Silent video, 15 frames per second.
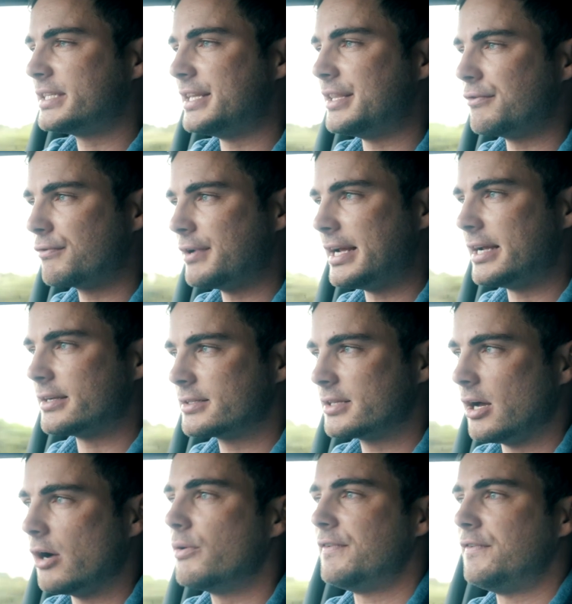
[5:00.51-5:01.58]
in the rear.
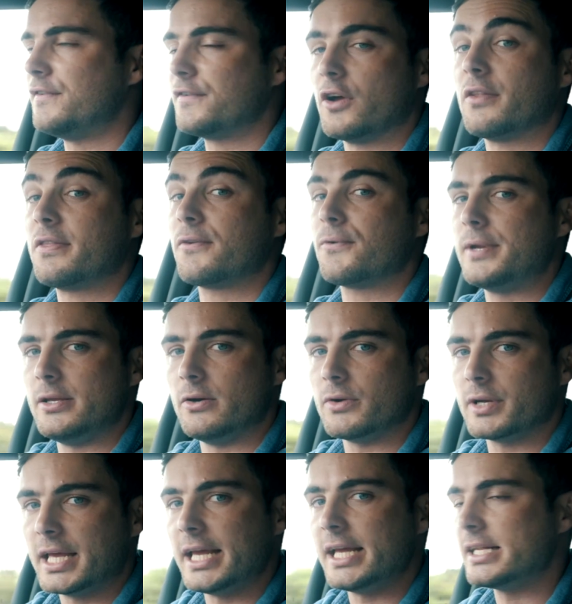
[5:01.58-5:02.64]
So if you've got 3
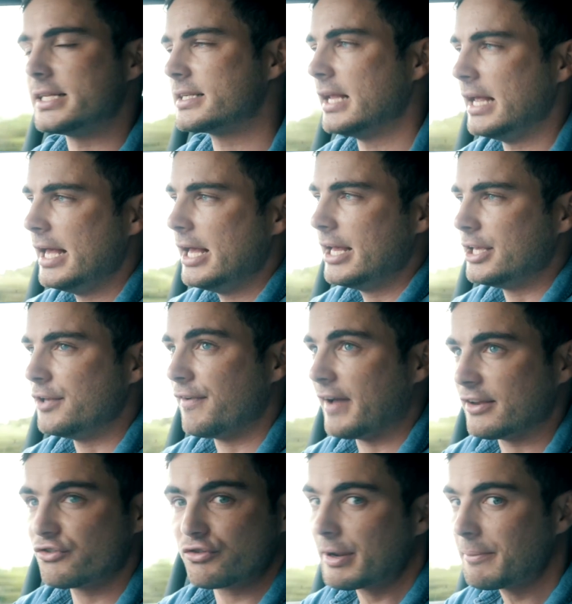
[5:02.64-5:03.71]
young kids, you've
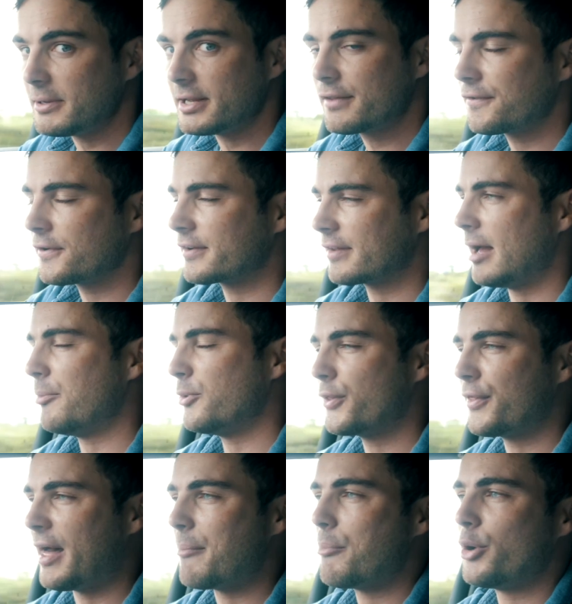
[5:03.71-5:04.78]
had triplets for example,
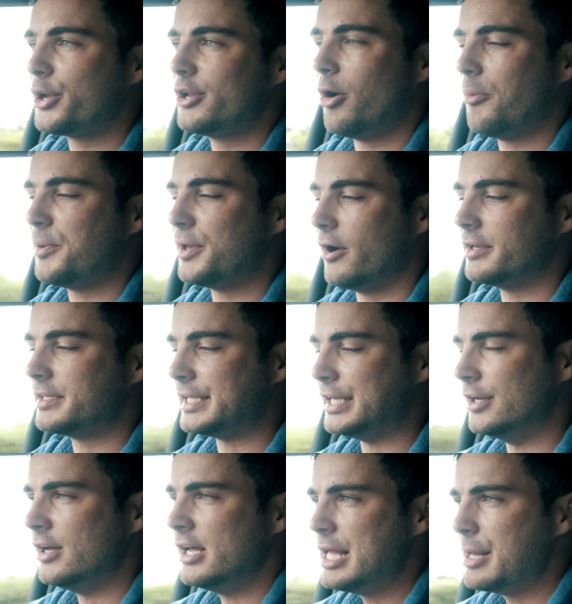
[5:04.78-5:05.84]
that might not be
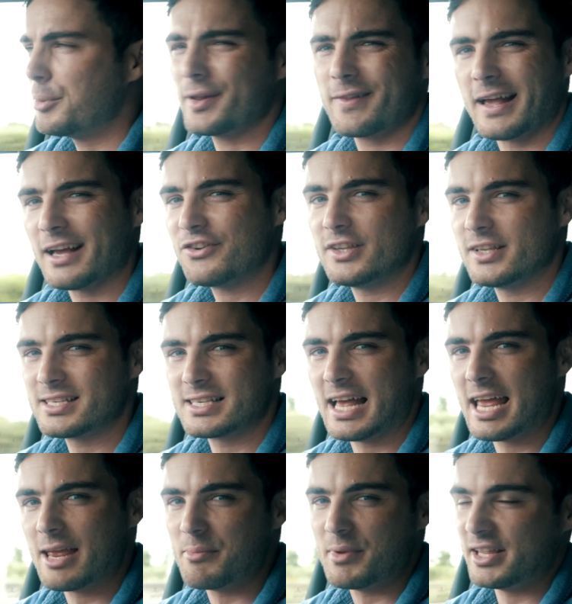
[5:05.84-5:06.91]
ideal, but it's actually the
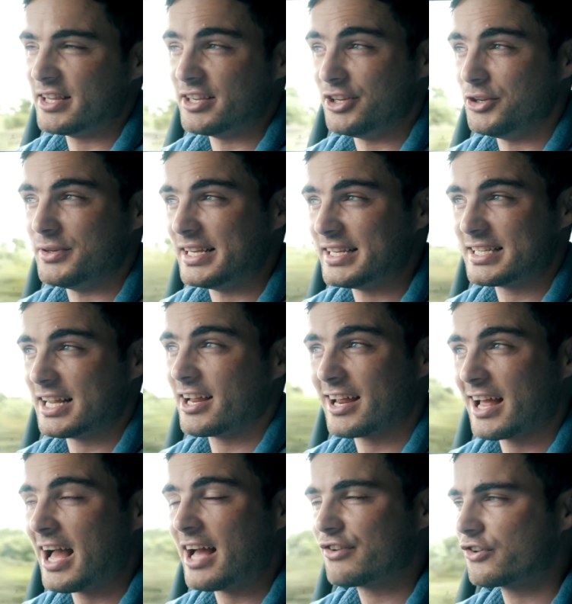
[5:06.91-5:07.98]
same in the new Nissan
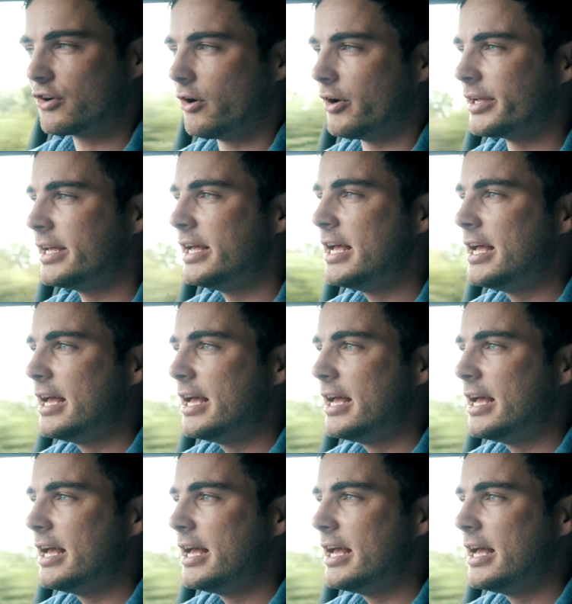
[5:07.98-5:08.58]
Qashqai.